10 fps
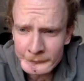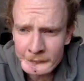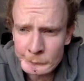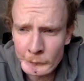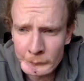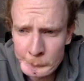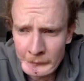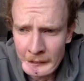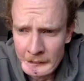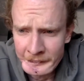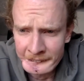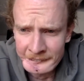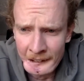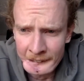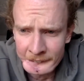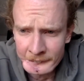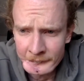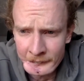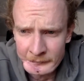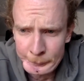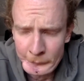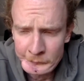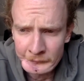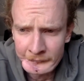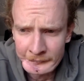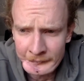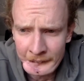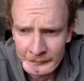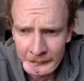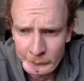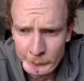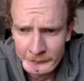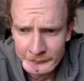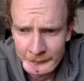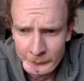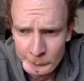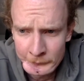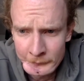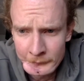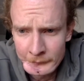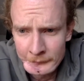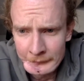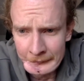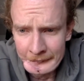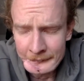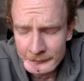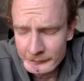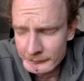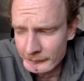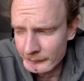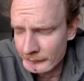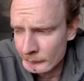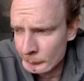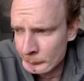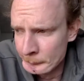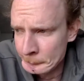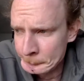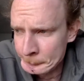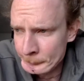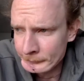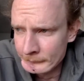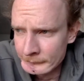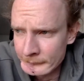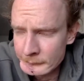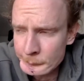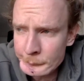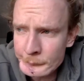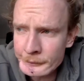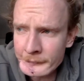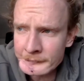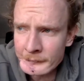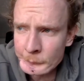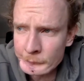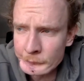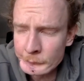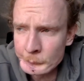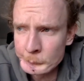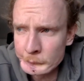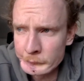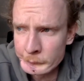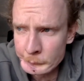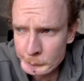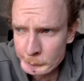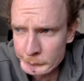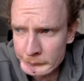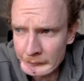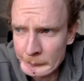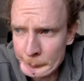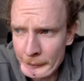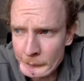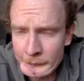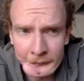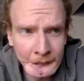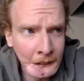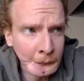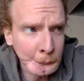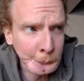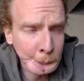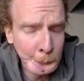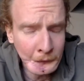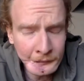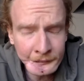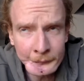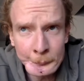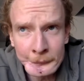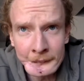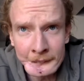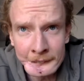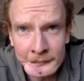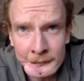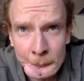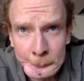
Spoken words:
I struggle with a lot of anxiety, and especially at night, like right now. Liz, there's a few things that you can do to sleep better at night. One of them is